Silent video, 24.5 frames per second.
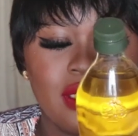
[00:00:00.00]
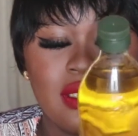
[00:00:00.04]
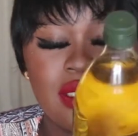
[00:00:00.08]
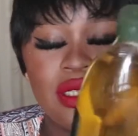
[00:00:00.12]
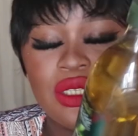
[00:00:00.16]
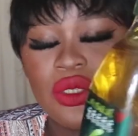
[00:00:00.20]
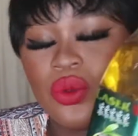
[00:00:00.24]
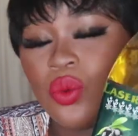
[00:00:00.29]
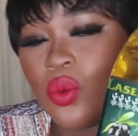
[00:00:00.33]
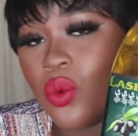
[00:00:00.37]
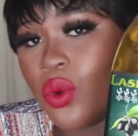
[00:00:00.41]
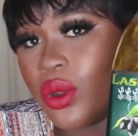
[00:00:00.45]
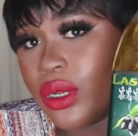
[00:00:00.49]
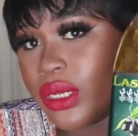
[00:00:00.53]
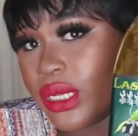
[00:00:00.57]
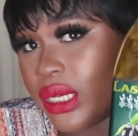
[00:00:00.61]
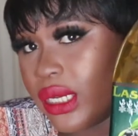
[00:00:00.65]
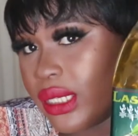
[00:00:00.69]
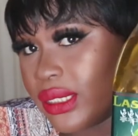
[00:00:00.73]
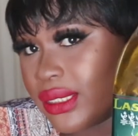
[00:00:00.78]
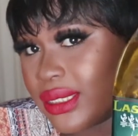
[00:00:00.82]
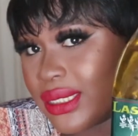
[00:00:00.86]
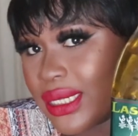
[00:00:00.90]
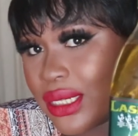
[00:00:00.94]
This is
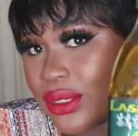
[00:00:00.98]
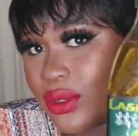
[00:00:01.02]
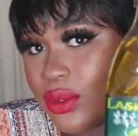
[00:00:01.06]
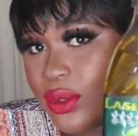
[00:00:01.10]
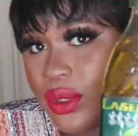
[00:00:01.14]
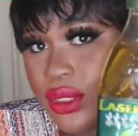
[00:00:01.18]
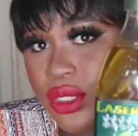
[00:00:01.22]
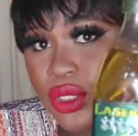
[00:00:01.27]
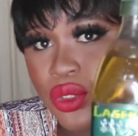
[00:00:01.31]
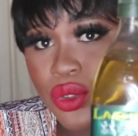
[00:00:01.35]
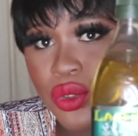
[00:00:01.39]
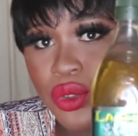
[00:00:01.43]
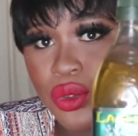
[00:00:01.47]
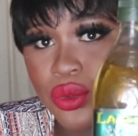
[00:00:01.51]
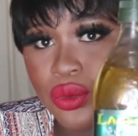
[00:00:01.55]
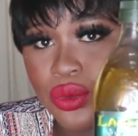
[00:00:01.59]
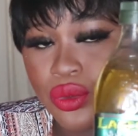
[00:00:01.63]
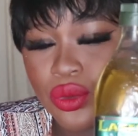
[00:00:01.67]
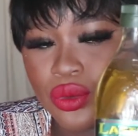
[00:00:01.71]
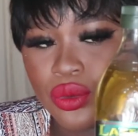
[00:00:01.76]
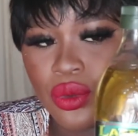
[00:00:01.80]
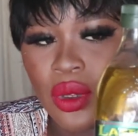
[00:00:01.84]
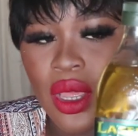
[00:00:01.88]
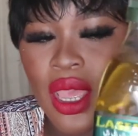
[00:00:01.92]
1 liter, so this
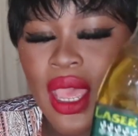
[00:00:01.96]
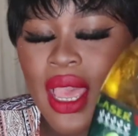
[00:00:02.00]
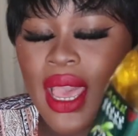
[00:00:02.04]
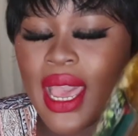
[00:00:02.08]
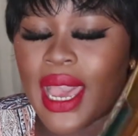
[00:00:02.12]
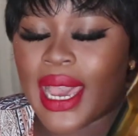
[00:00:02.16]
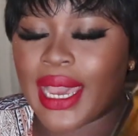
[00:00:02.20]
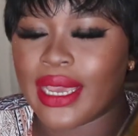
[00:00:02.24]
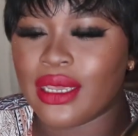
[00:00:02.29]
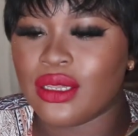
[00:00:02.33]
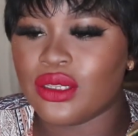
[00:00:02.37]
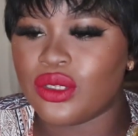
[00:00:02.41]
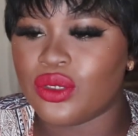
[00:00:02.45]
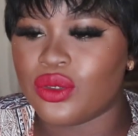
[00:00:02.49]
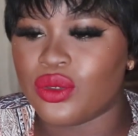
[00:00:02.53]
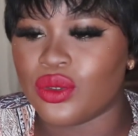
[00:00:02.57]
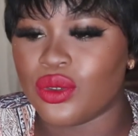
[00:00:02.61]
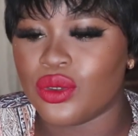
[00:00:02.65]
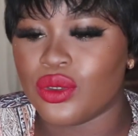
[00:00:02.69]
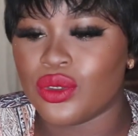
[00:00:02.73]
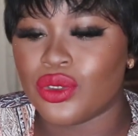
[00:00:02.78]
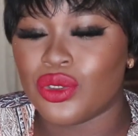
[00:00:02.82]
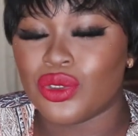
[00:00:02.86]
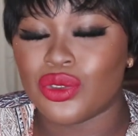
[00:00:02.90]
should do. I used
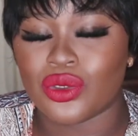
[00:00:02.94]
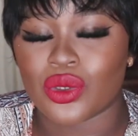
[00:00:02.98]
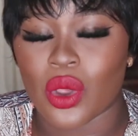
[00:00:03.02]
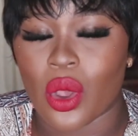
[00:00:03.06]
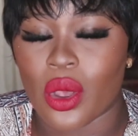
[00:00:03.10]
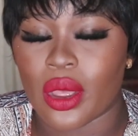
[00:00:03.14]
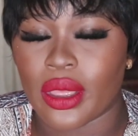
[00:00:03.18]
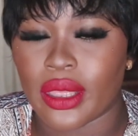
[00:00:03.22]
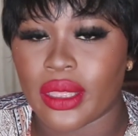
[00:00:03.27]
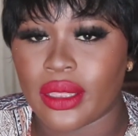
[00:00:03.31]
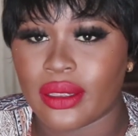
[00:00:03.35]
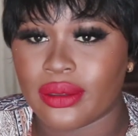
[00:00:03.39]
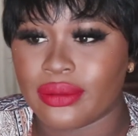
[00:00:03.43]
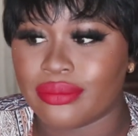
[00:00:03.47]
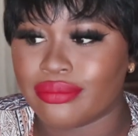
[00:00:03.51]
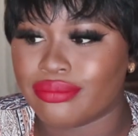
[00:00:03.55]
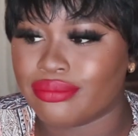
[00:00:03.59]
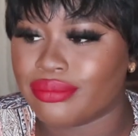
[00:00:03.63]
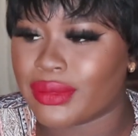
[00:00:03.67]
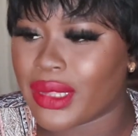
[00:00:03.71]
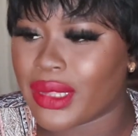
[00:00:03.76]
to use soy